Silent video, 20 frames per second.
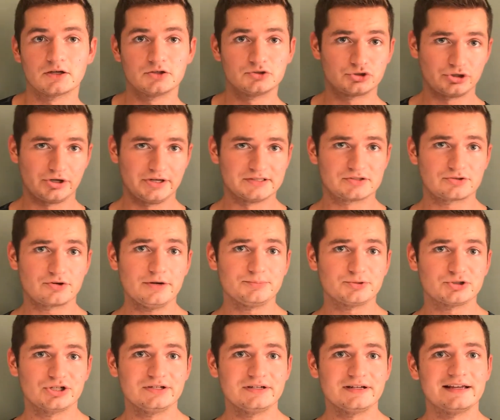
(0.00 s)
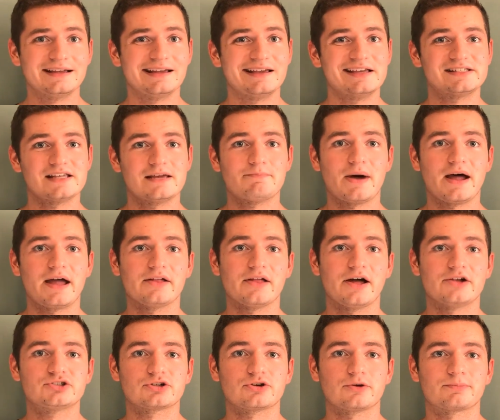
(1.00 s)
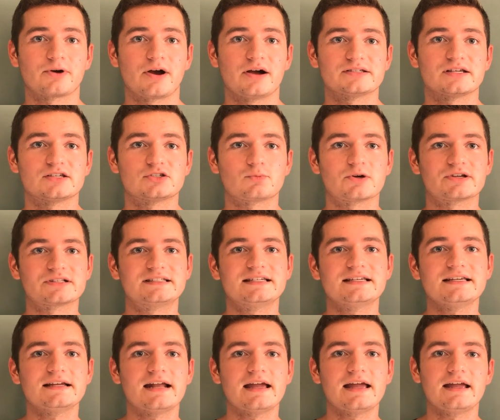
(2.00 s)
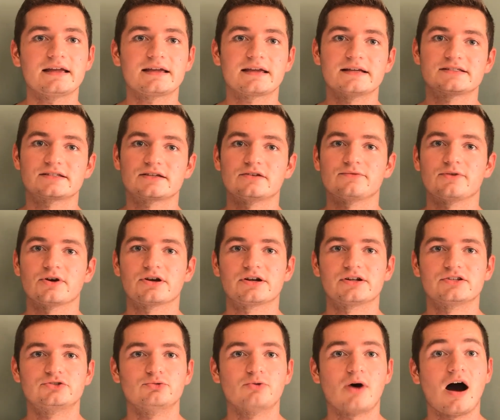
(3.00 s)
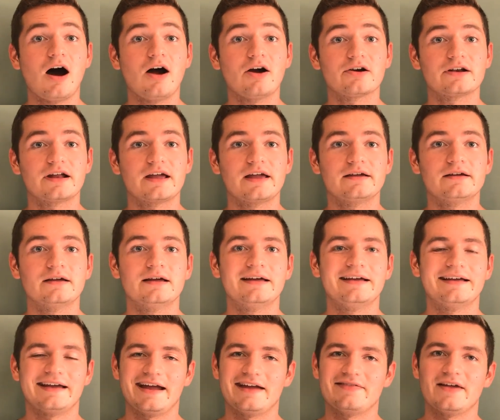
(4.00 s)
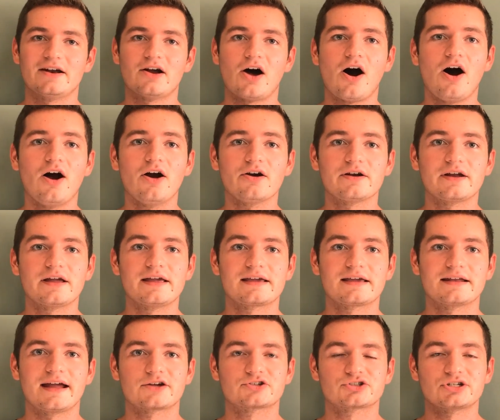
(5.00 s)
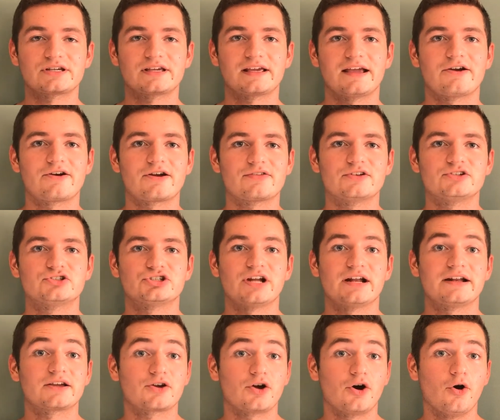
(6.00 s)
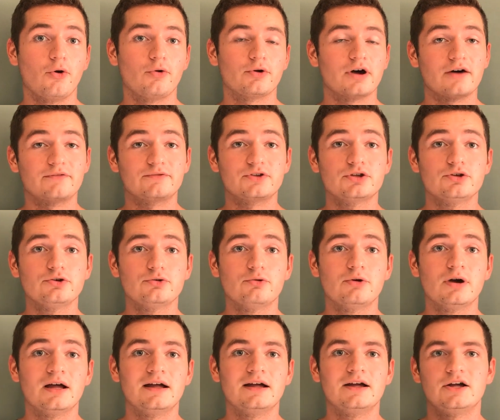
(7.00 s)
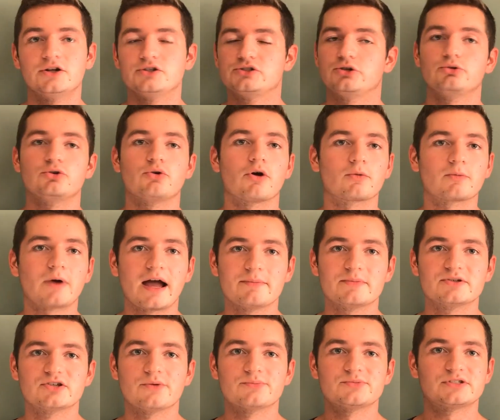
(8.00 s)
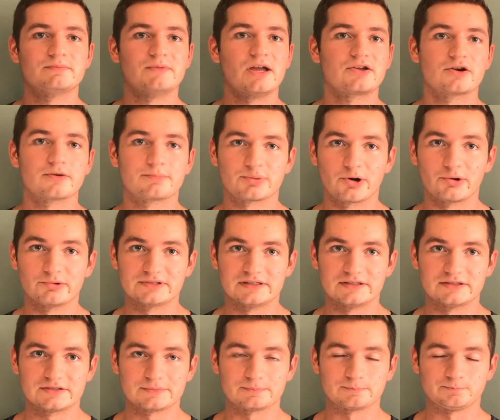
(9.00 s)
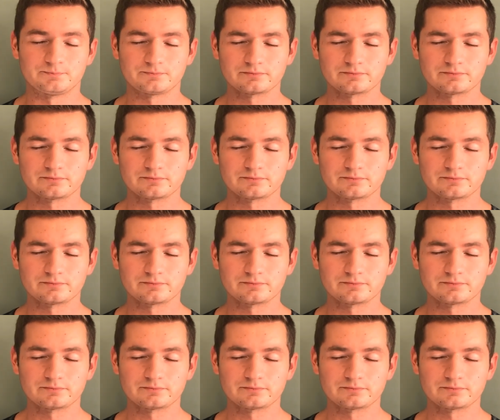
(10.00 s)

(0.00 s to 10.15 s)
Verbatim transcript: Transcription is a biological process where DNA gets converted into RNA, and then RNA can actually carry the genetic code of you to your ribosomes to make your proteins.